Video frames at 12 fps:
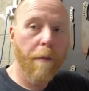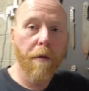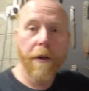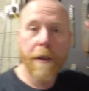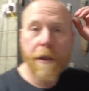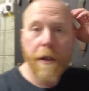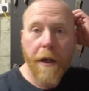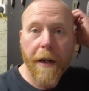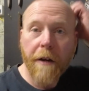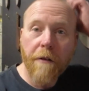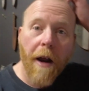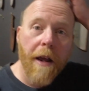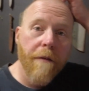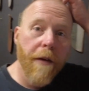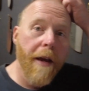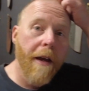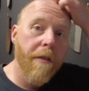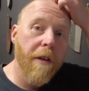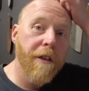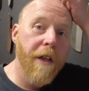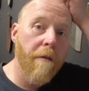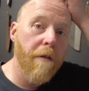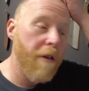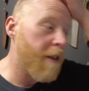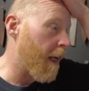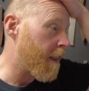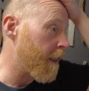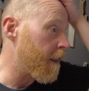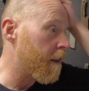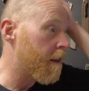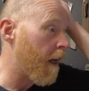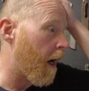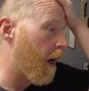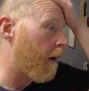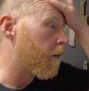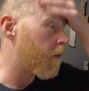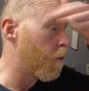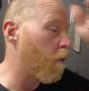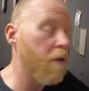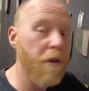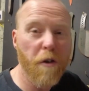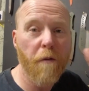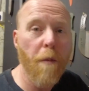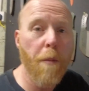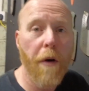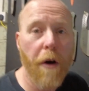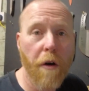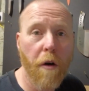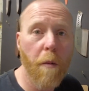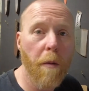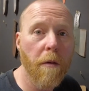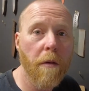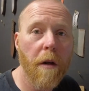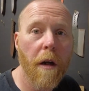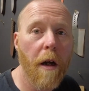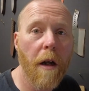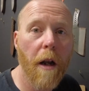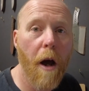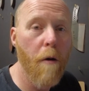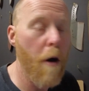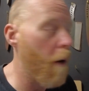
going to engrave it in the general settings that I would do for putting a normal logo